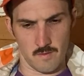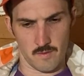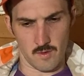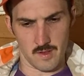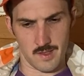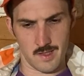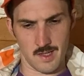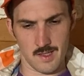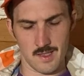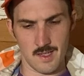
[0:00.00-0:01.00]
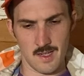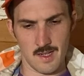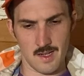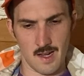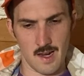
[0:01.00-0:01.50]
for
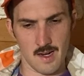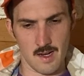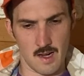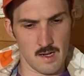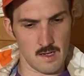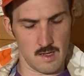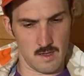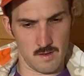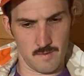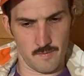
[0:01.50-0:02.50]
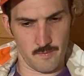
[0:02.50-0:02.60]
$16,990.